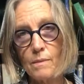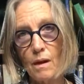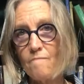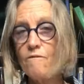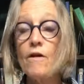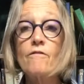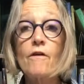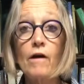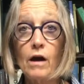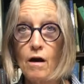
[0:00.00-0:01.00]
I'm very,
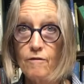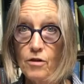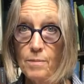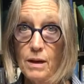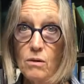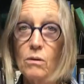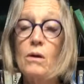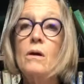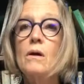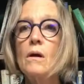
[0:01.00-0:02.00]
very careful about
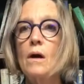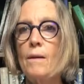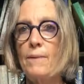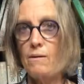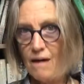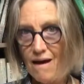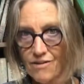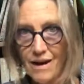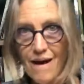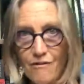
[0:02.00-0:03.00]

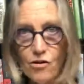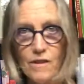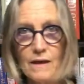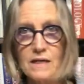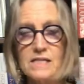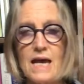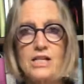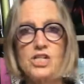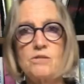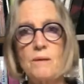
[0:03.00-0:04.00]
having everything
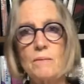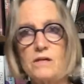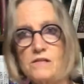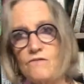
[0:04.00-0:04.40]
attached to me, because if